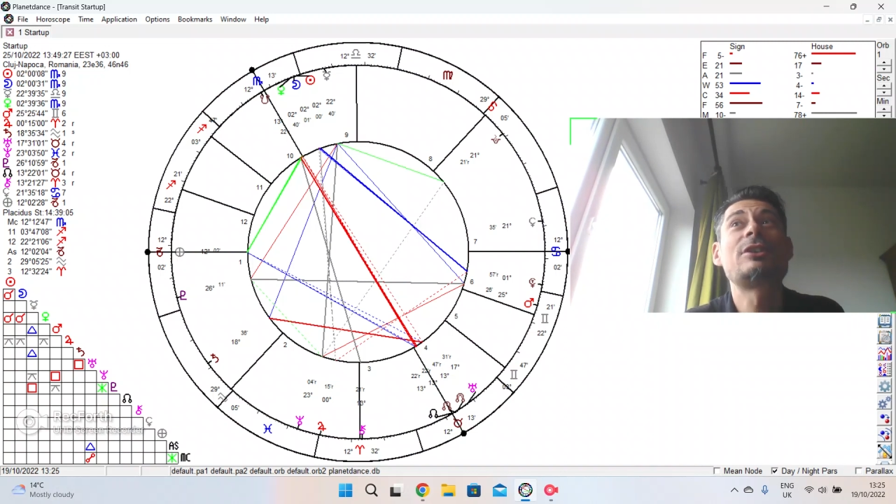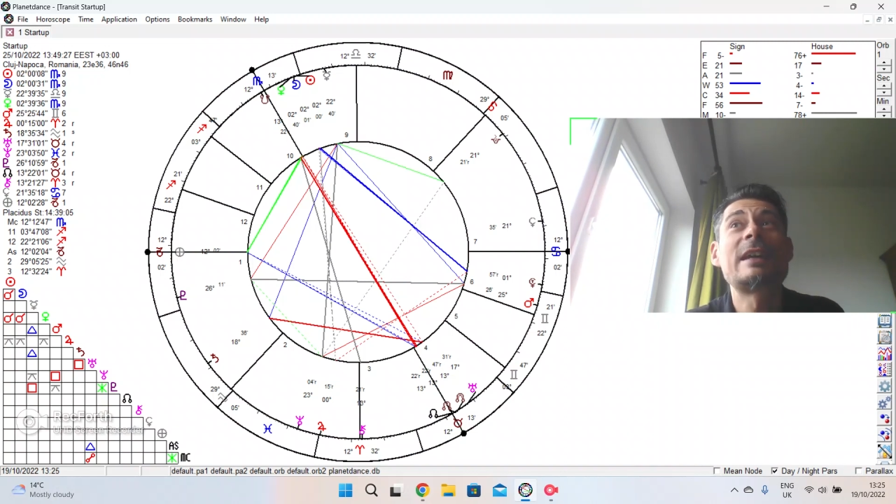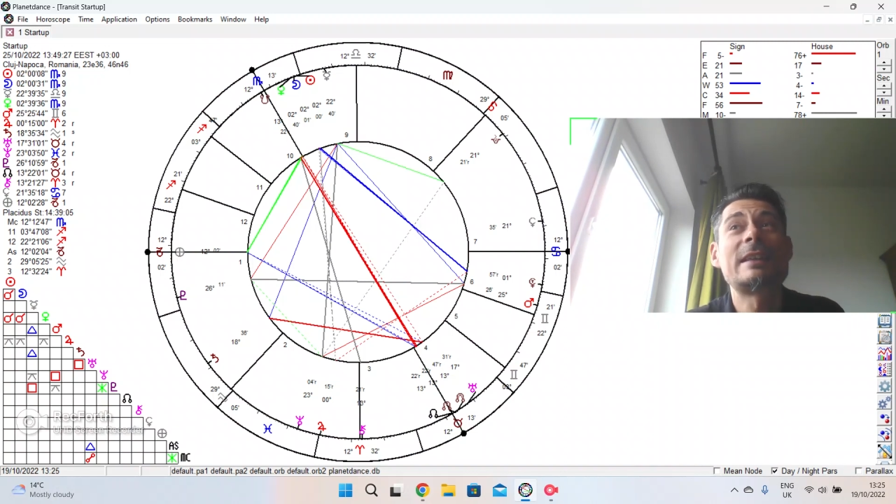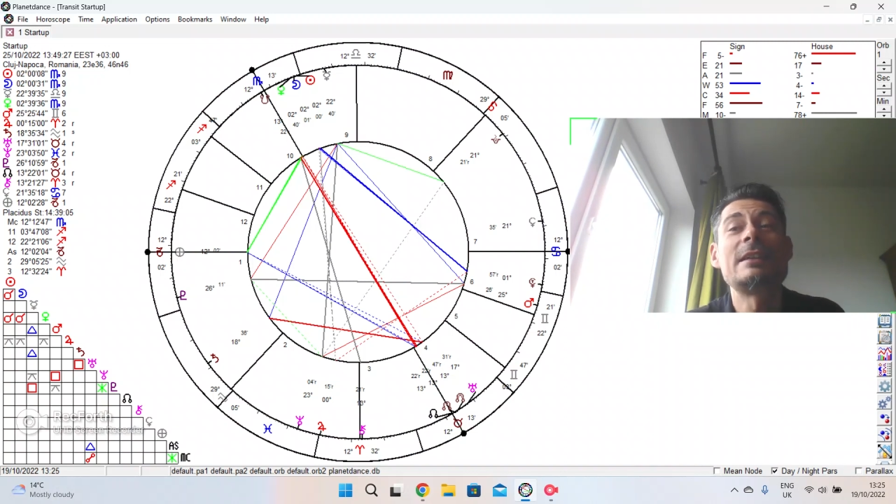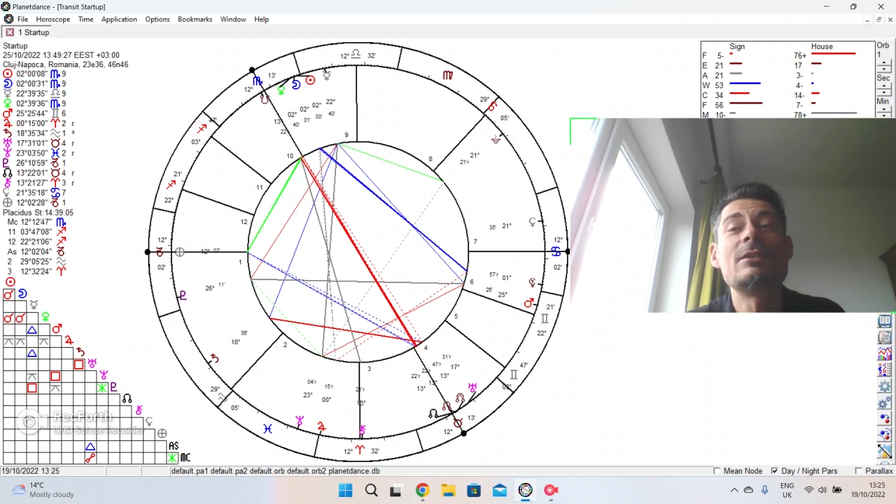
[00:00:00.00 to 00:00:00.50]

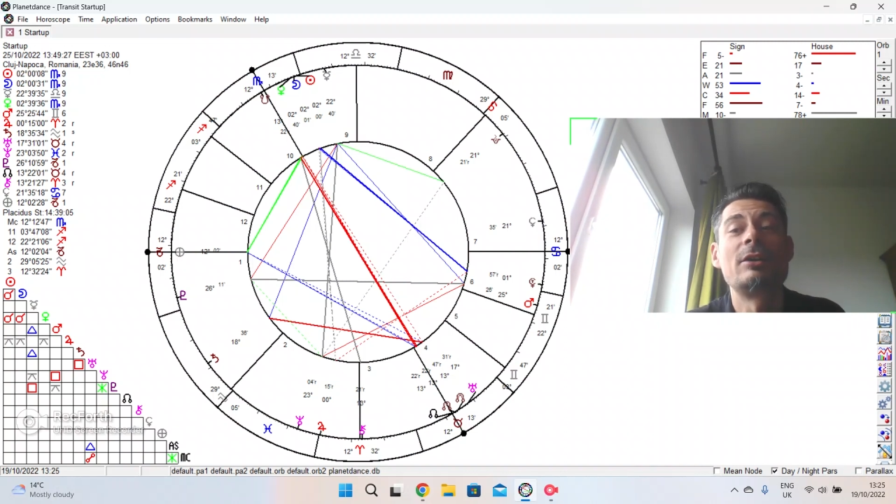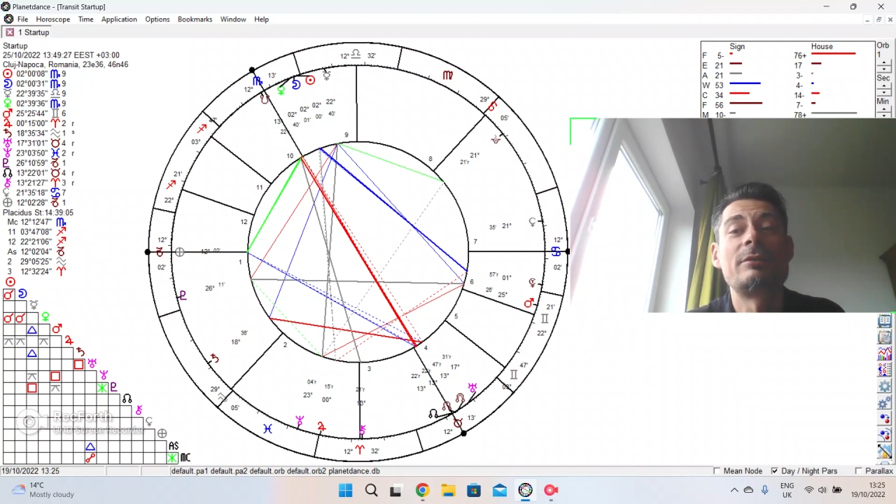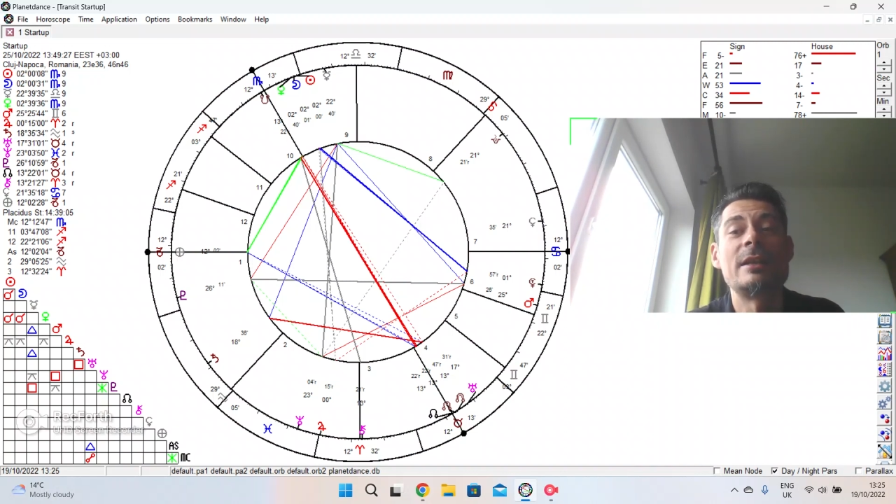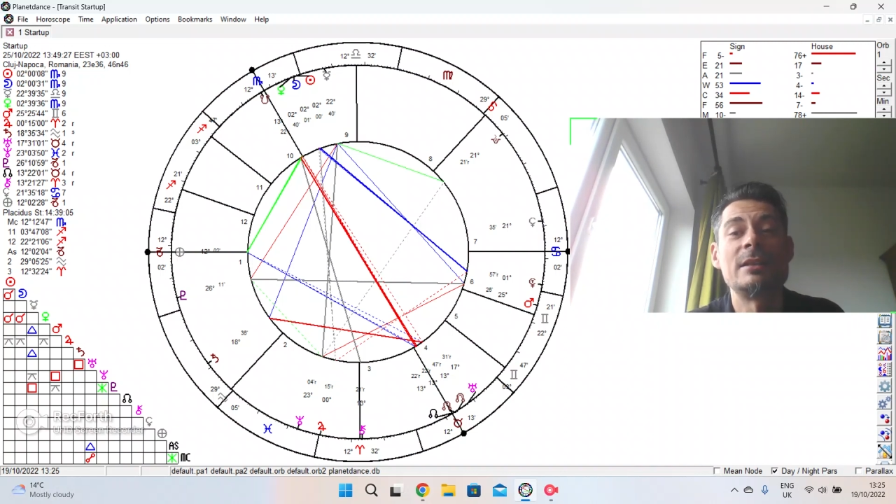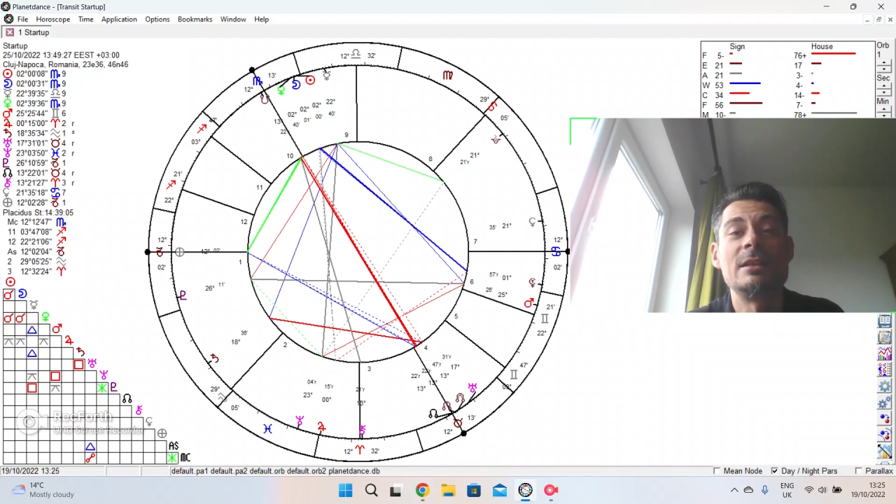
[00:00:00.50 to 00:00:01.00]
and
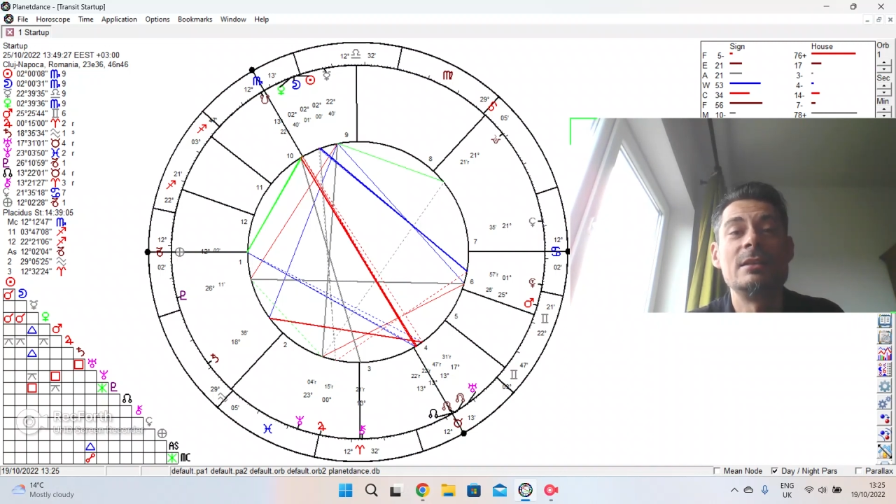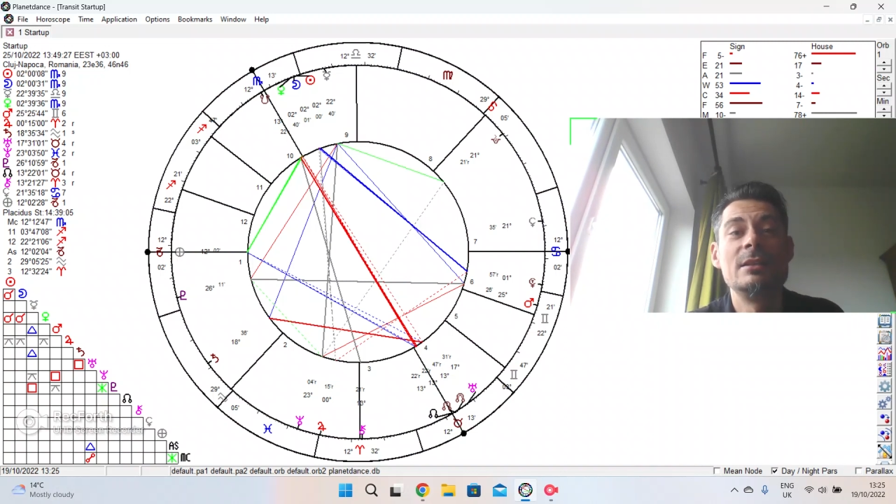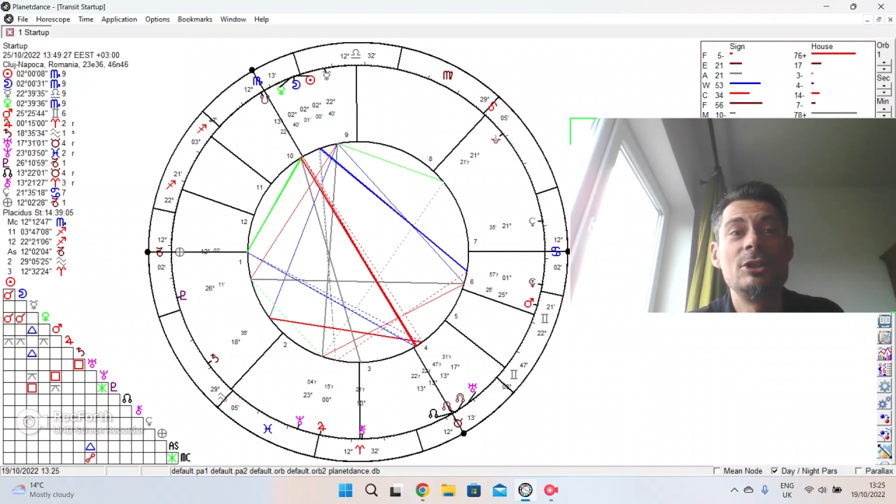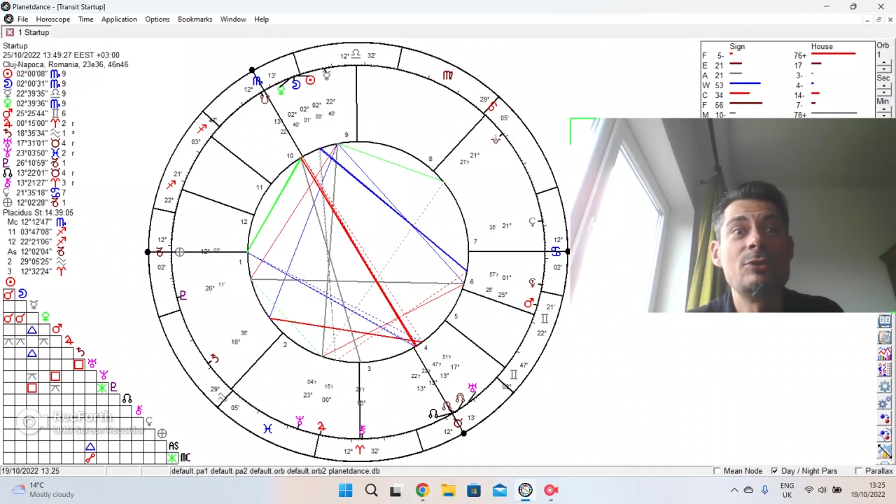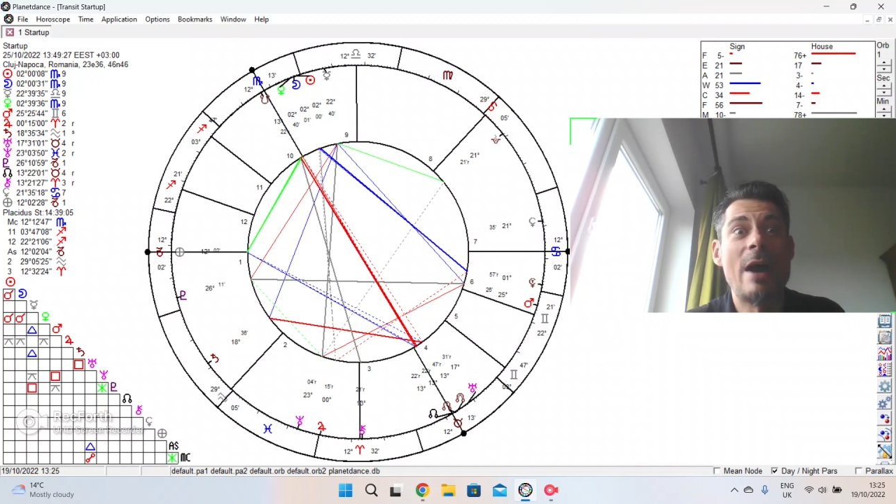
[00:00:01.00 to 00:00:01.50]
you get
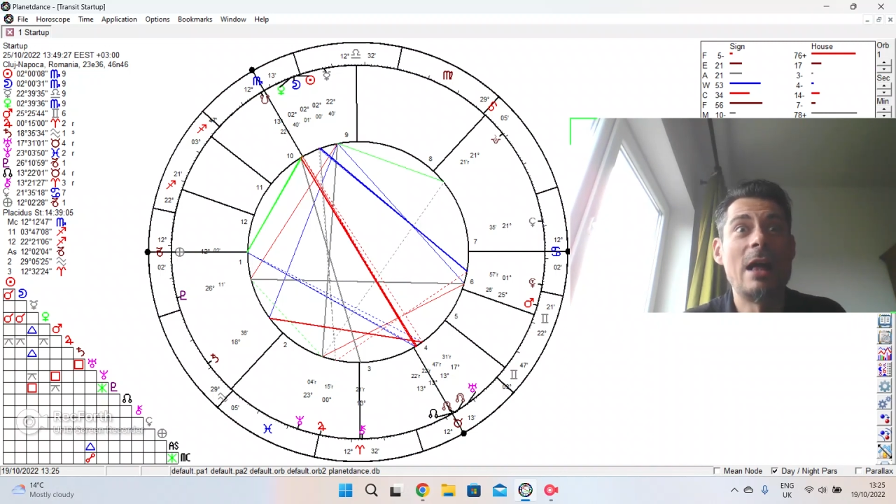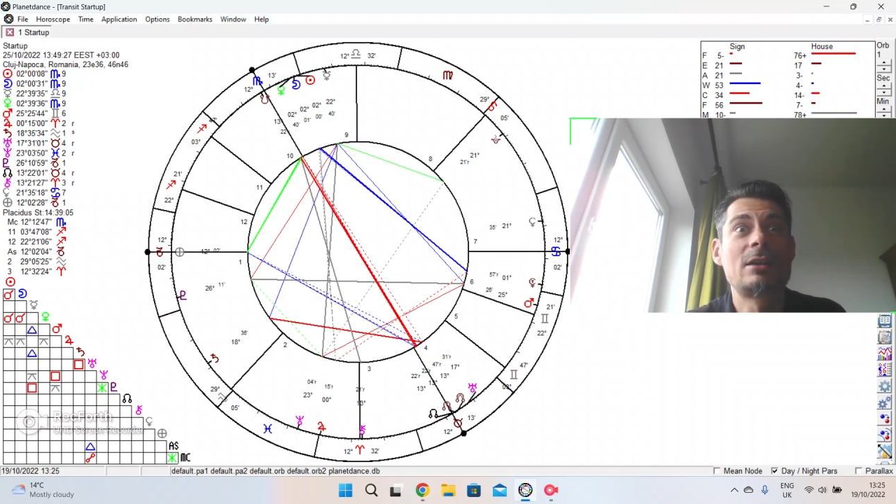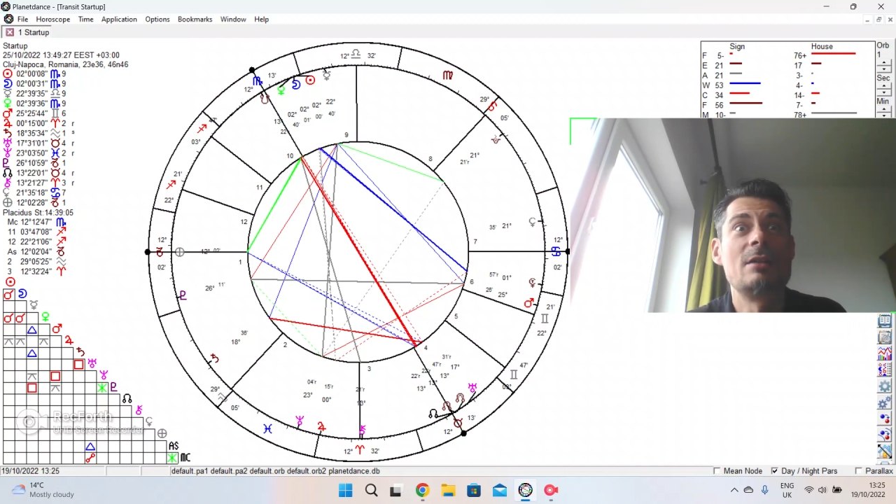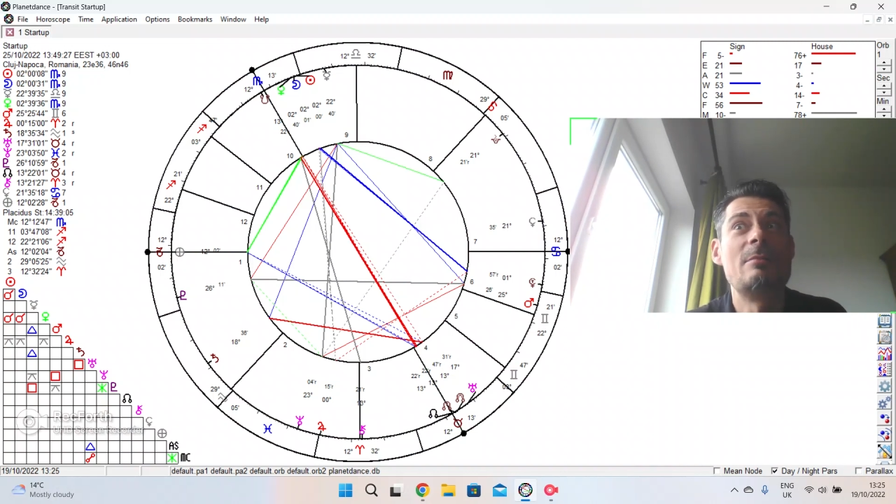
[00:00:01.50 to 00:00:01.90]
away?